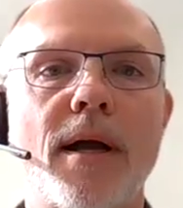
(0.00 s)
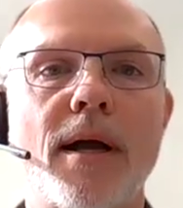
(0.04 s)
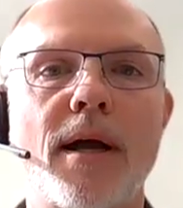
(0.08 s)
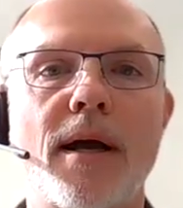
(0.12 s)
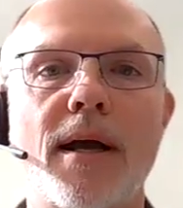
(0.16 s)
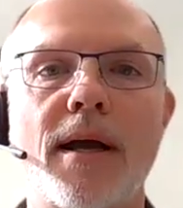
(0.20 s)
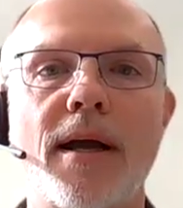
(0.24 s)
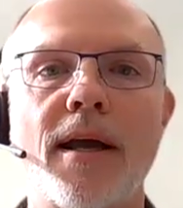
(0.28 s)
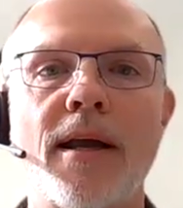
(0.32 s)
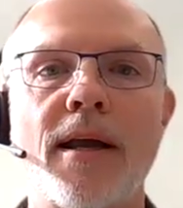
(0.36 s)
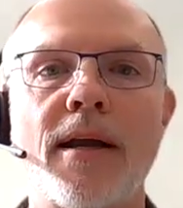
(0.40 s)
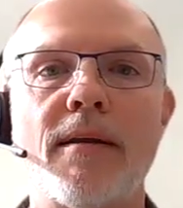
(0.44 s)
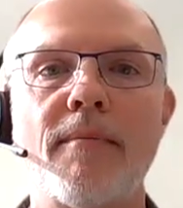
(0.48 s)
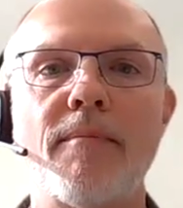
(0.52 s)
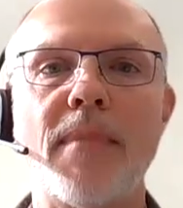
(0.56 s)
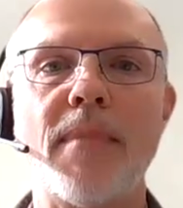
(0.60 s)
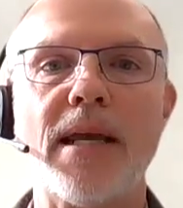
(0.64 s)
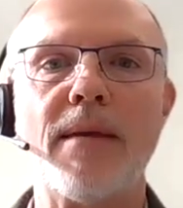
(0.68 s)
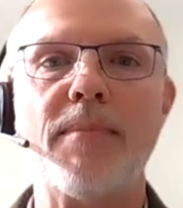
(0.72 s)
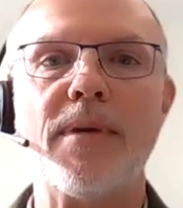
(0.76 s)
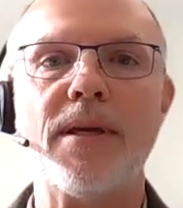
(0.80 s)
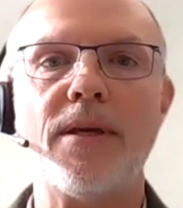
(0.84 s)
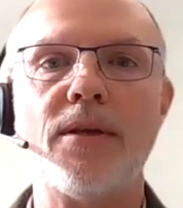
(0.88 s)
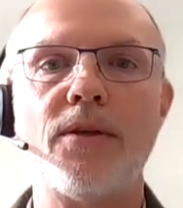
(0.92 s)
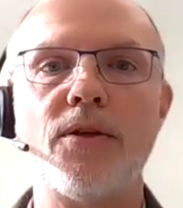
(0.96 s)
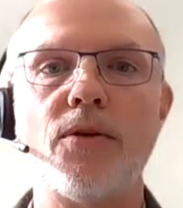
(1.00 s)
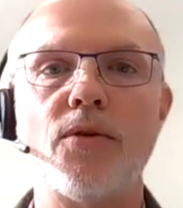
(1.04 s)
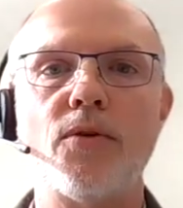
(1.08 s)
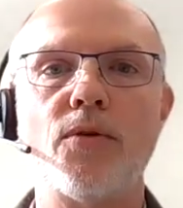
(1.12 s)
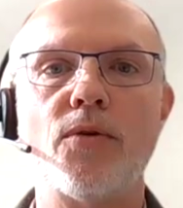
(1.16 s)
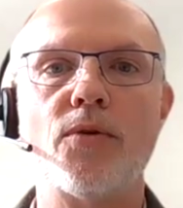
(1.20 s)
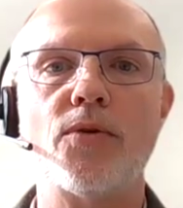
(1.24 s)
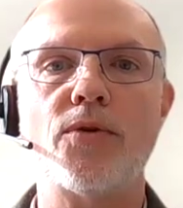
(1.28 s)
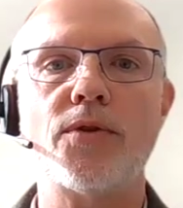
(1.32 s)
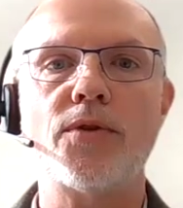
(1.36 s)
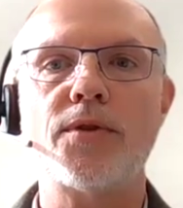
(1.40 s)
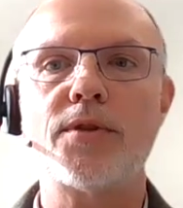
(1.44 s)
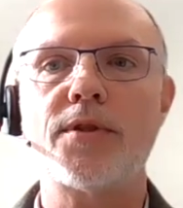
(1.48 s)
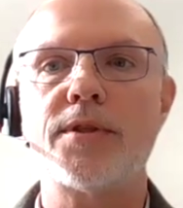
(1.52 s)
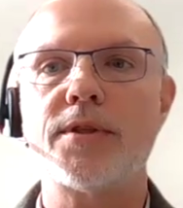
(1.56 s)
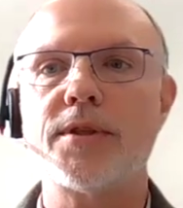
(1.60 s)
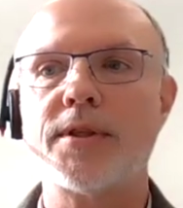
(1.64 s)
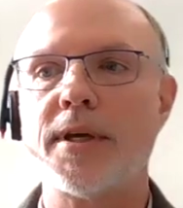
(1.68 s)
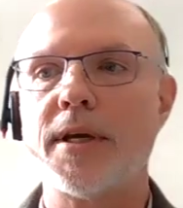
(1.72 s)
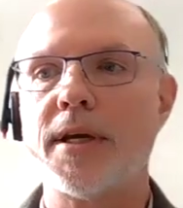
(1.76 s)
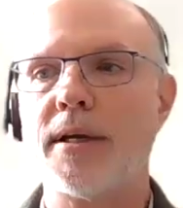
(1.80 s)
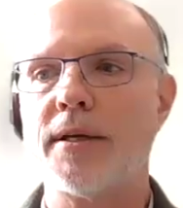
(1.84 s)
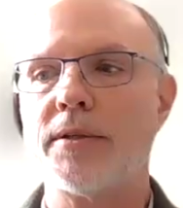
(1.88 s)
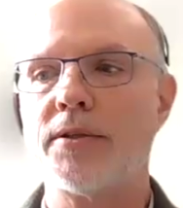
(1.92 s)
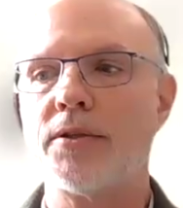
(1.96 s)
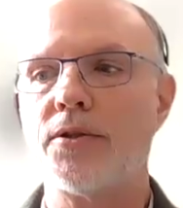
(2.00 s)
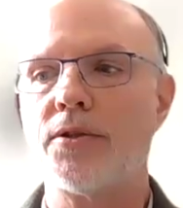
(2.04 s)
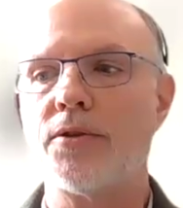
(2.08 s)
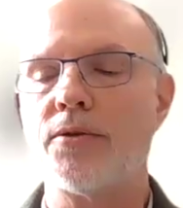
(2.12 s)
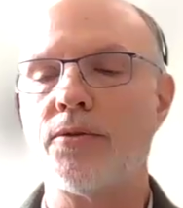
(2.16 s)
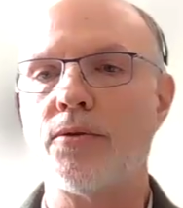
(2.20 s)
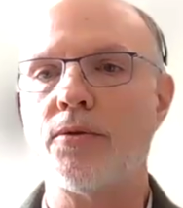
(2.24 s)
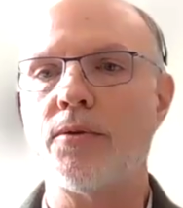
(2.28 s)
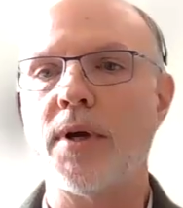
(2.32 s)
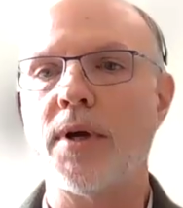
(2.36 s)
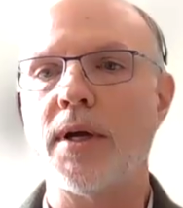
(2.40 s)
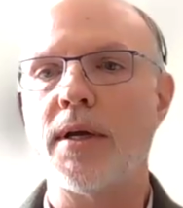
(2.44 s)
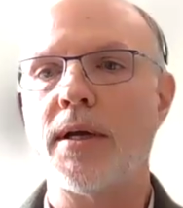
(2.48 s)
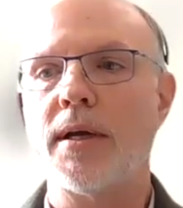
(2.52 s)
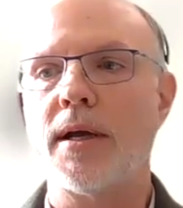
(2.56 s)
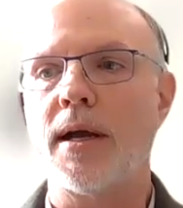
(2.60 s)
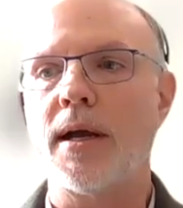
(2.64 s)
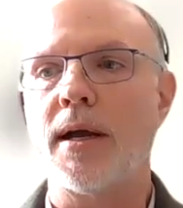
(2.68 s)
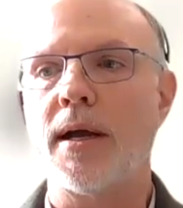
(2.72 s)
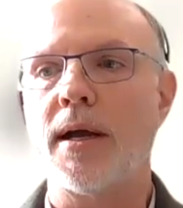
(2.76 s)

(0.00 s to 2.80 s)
And it may be used to